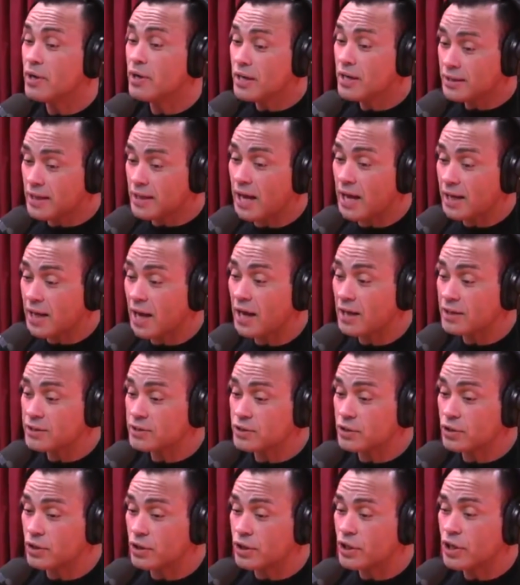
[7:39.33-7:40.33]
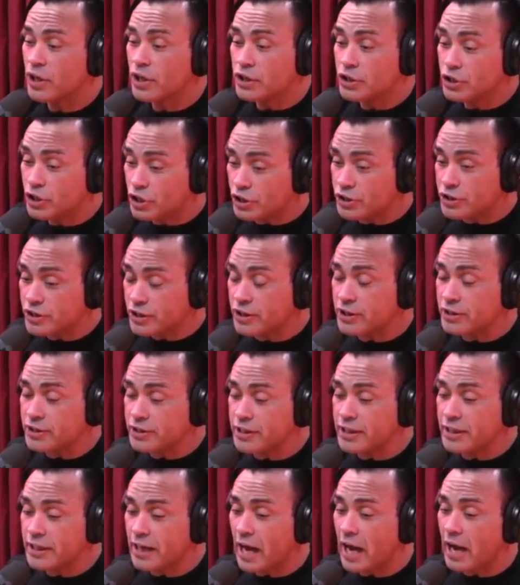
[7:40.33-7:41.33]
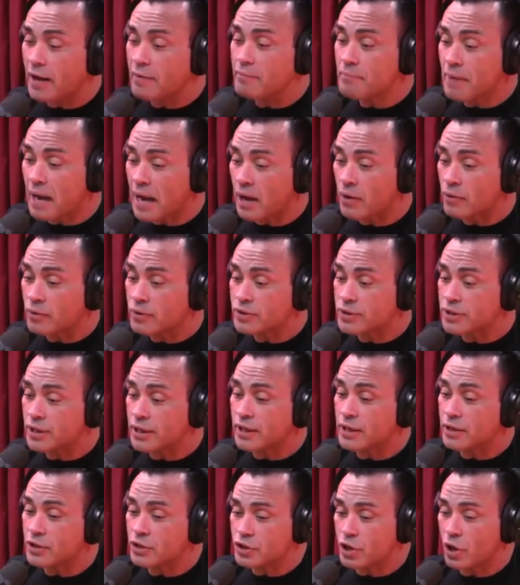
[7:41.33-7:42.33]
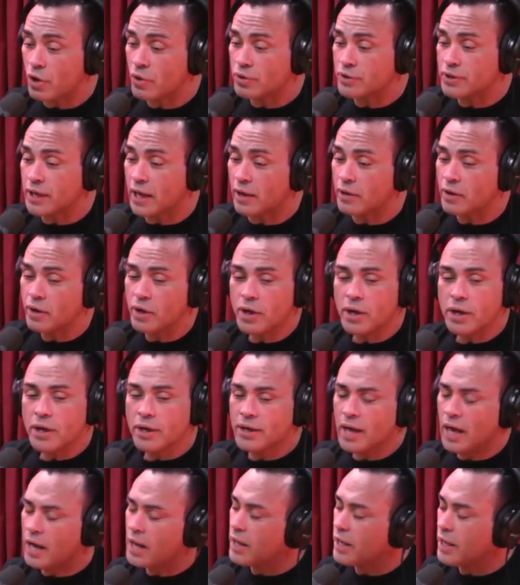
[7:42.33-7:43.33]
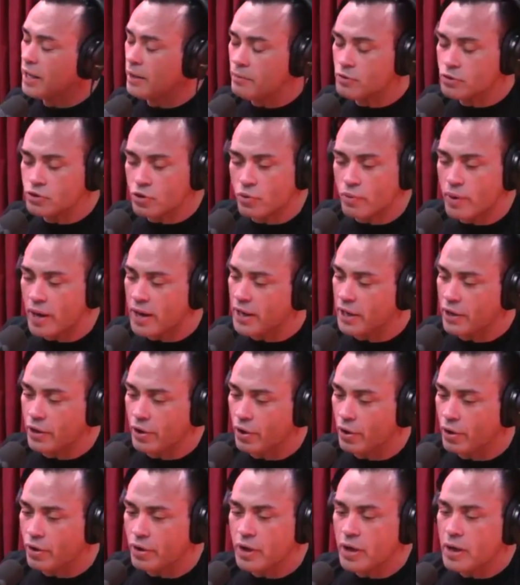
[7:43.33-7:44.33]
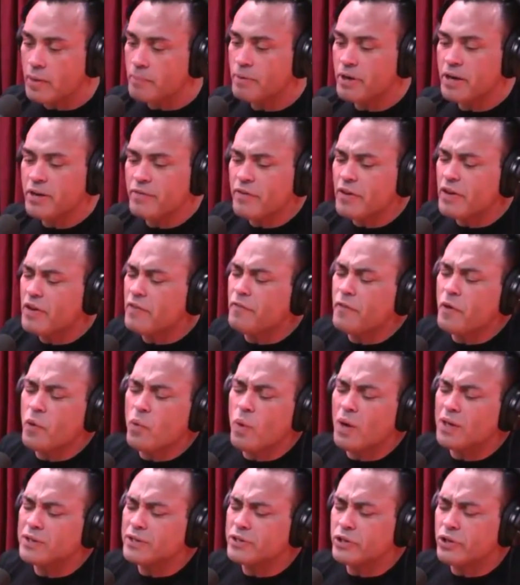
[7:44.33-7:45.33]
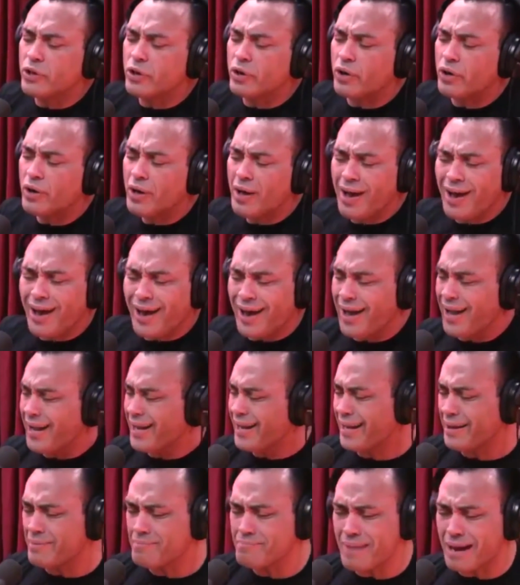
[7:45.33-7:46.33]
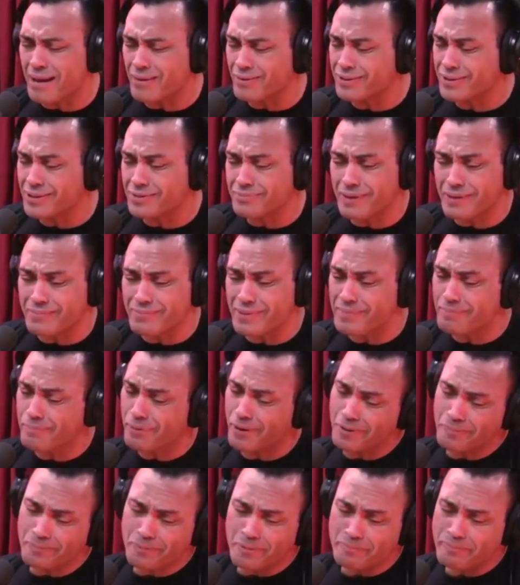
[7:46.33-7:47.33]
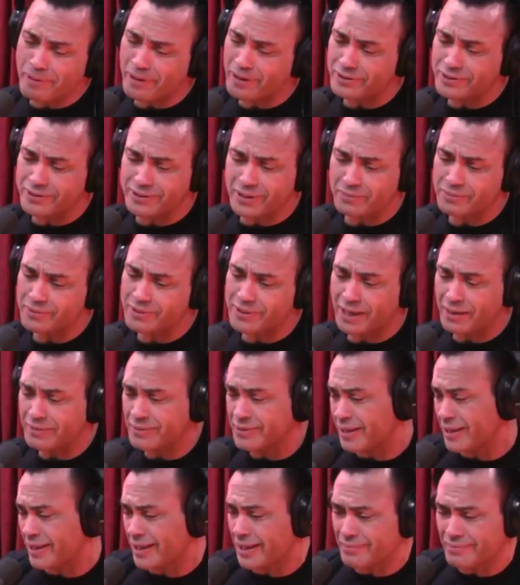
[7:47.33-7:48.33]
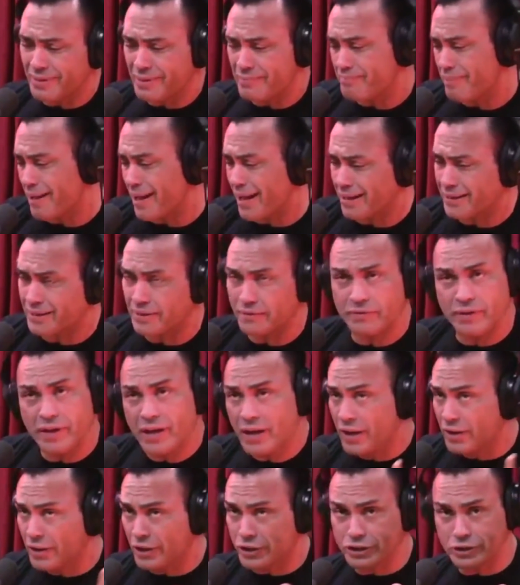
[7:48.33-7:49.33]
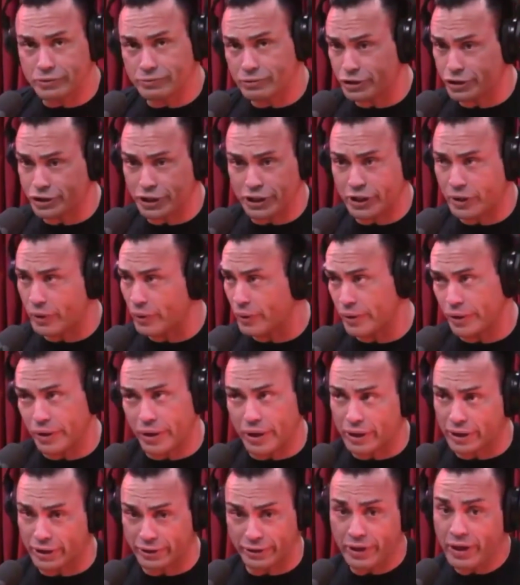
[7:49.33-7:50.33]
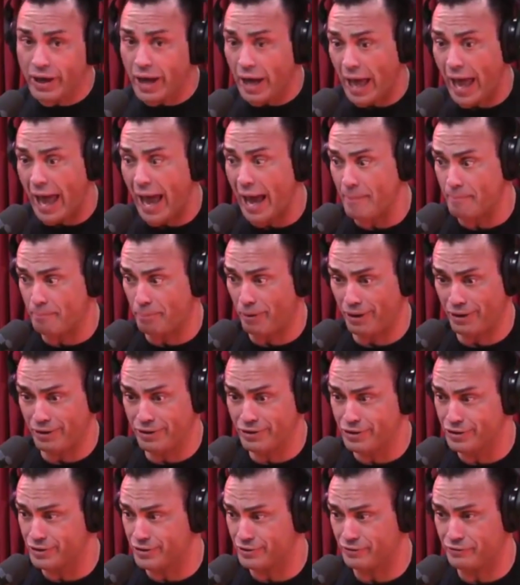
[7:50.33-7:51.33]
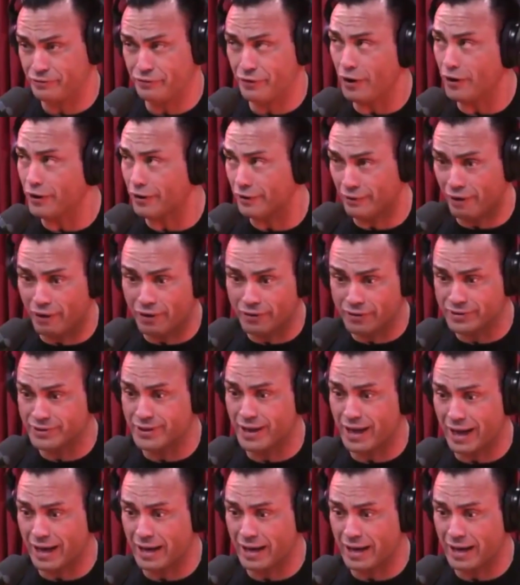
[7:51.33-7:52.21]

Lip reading: That guy's good. Just because he got mounted and choked down. Yeah, he was already hurt. But even if he wasn't hurt, I get mounted by my purple belt sometimes, and I get my back. There's some shit going on, and add punches and fucking all this hype.